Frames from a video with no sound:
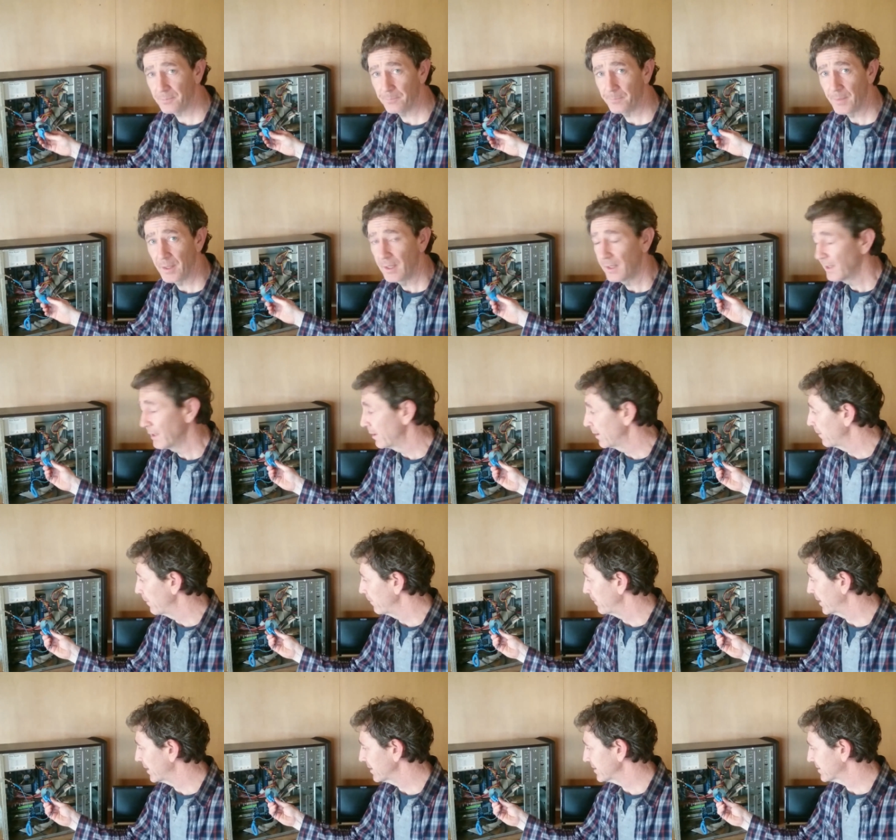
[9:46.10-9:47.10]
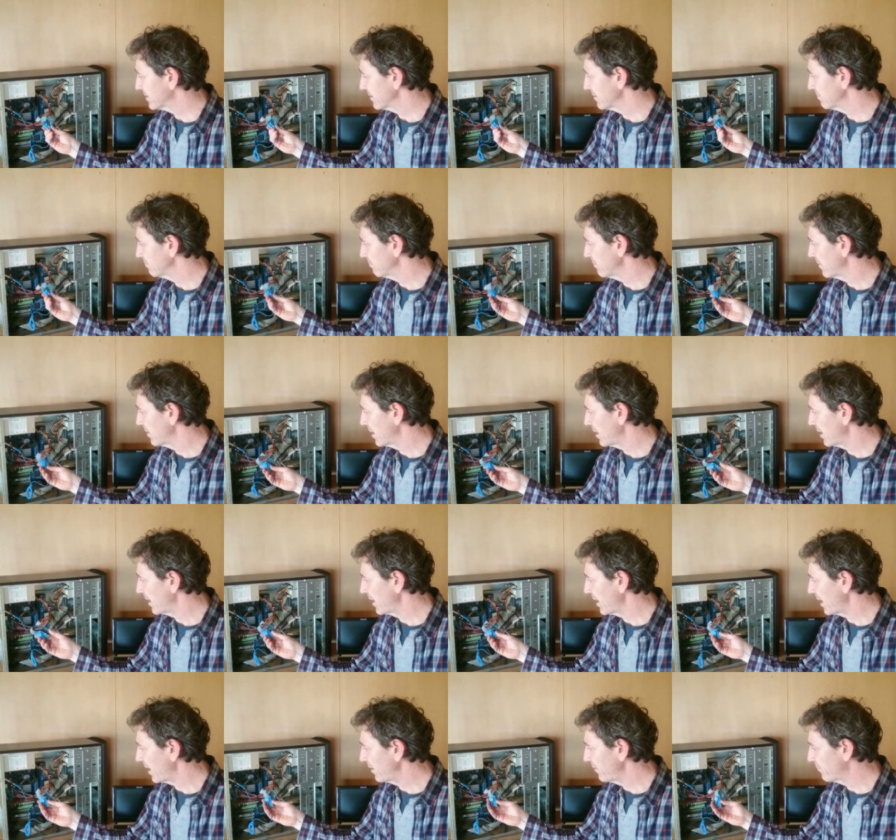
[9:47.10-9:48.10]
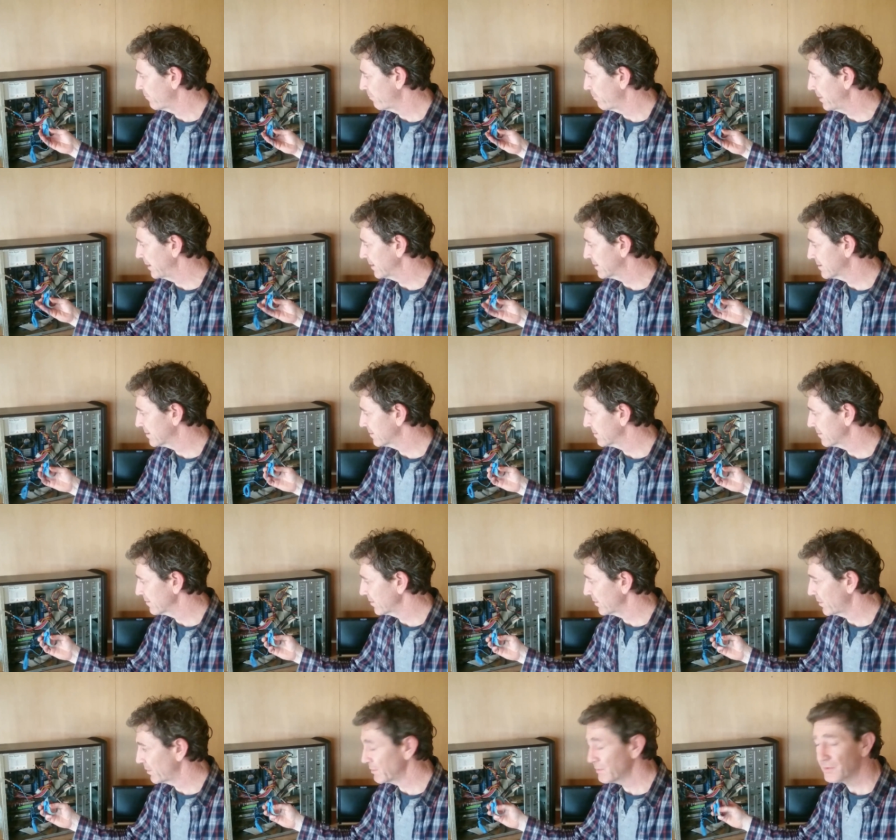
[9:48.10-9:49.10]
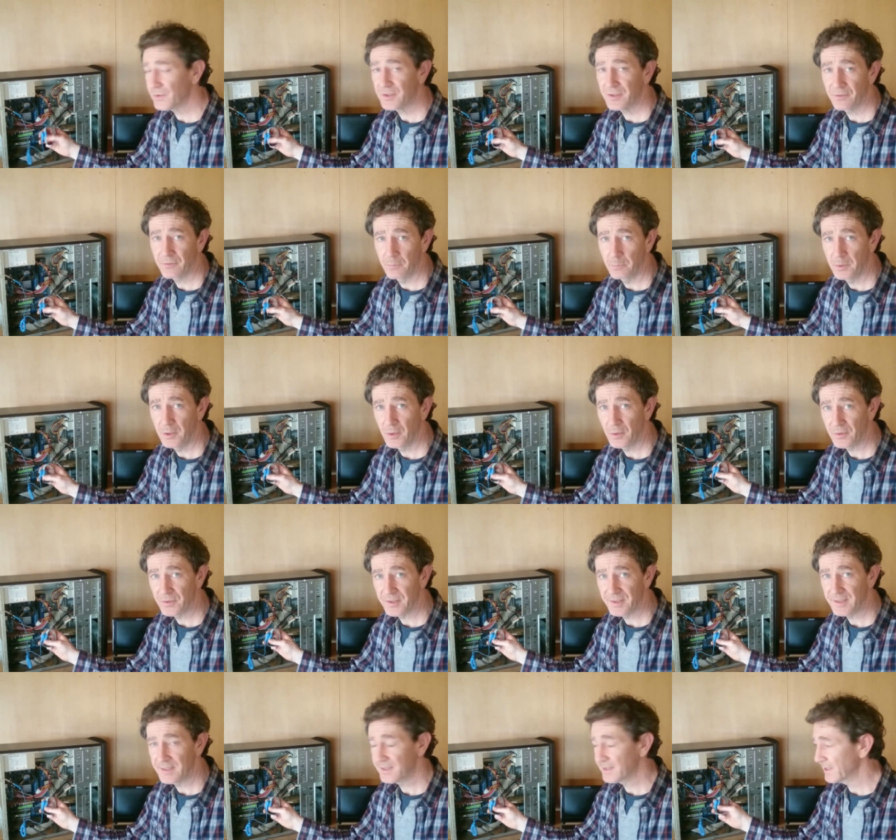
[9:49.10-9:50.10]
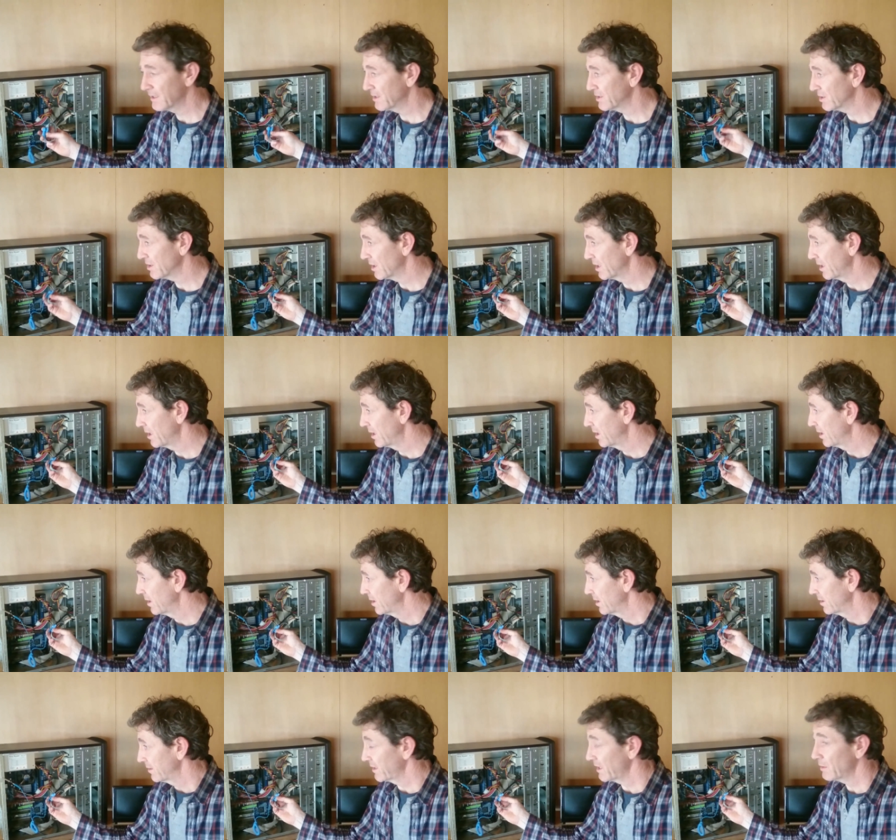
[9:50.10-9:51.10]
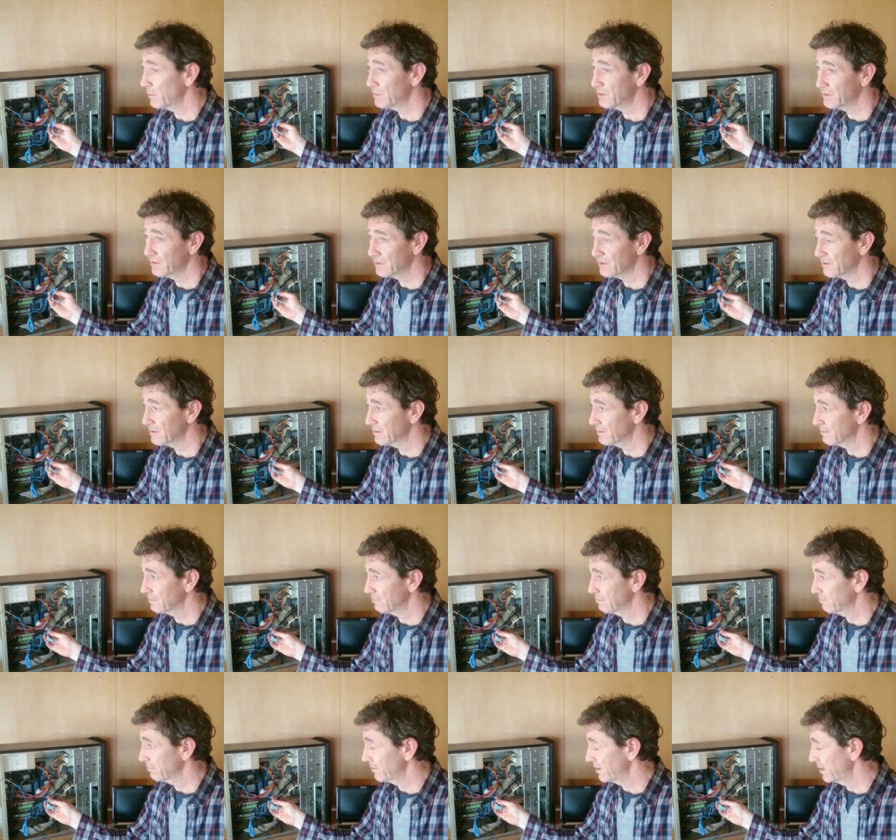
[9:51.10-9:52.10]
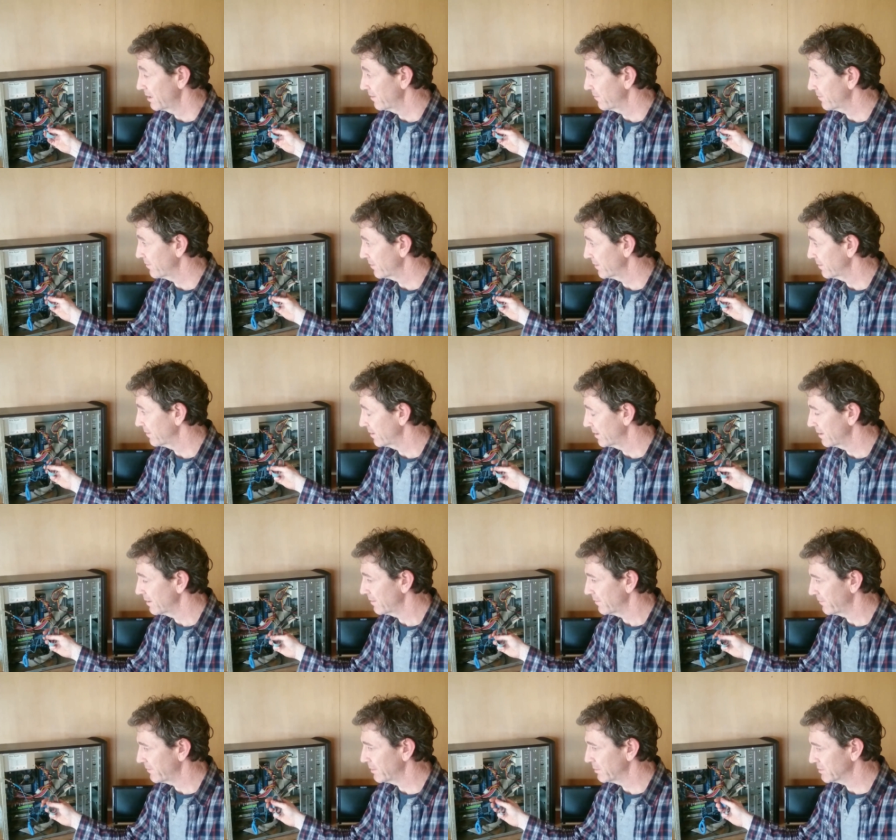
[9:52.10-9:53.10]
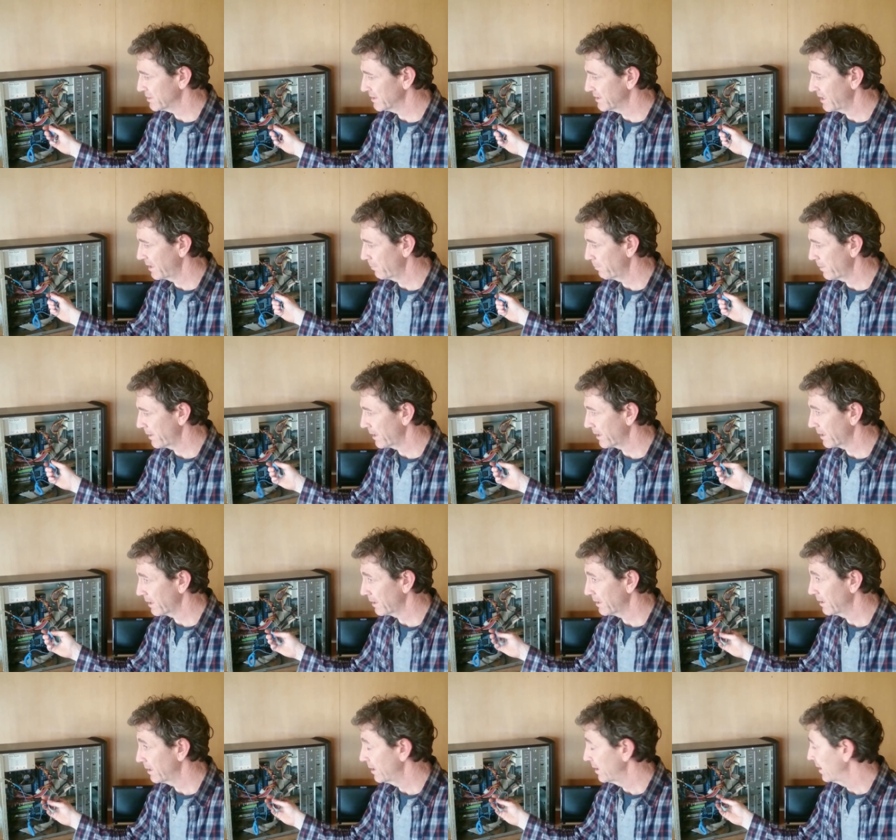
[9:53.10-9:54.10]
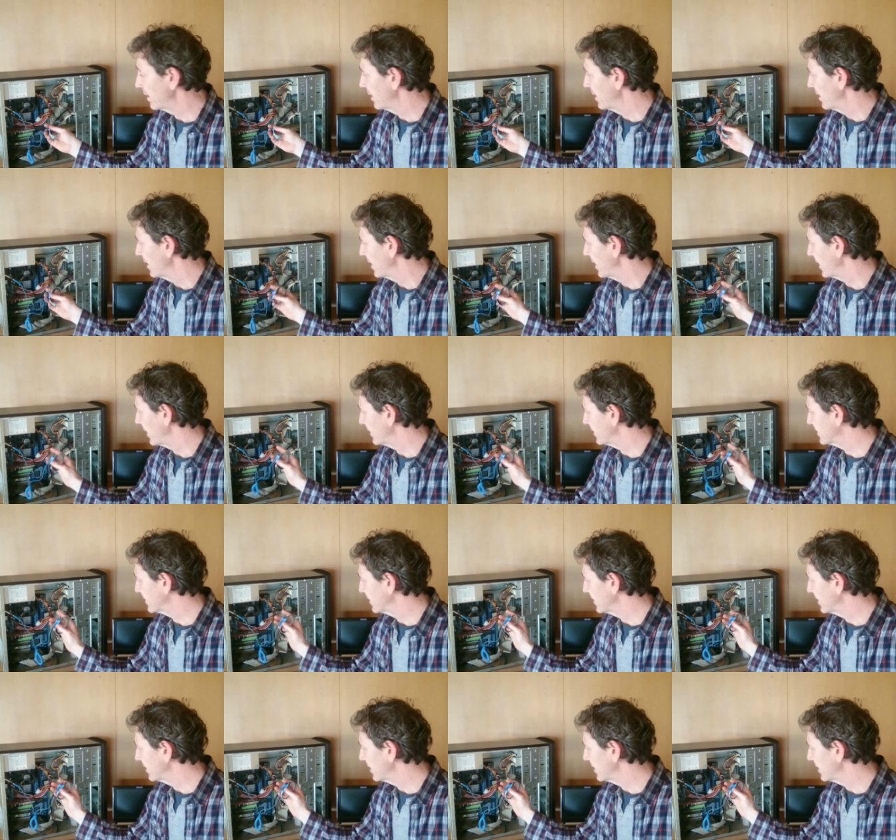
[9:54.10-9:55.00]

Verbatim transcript: them because I've built hundreds of computers at this stage, thousands if I if I was to think back, and